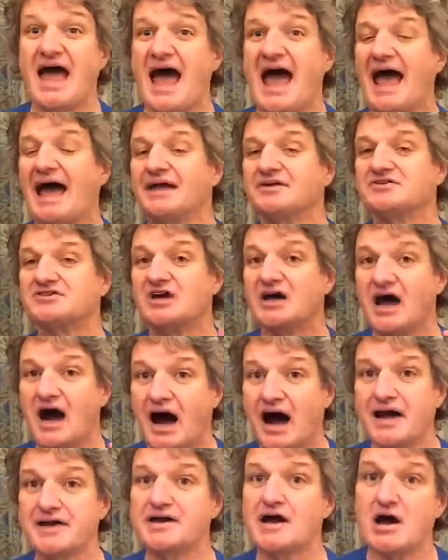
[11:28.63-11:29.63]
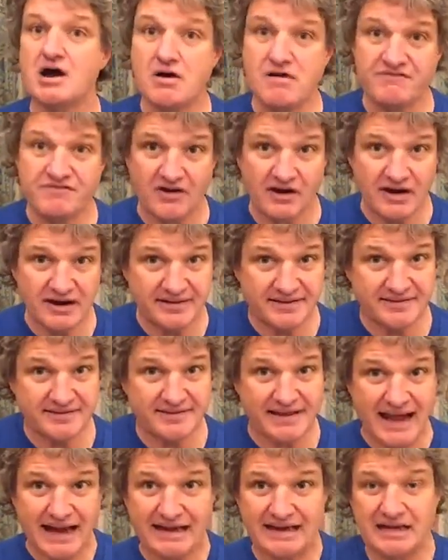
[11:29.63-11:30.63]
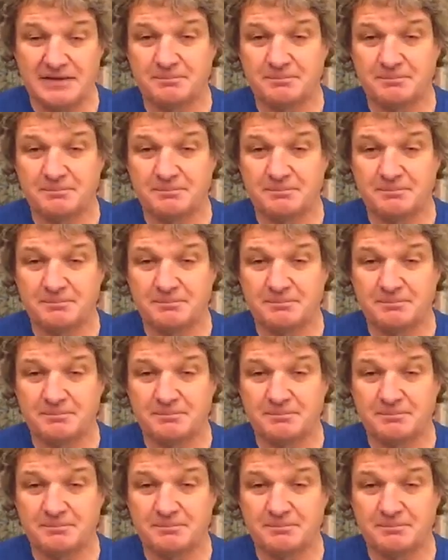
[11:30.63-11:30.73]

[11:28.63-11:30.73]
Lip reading: And I know very sadly,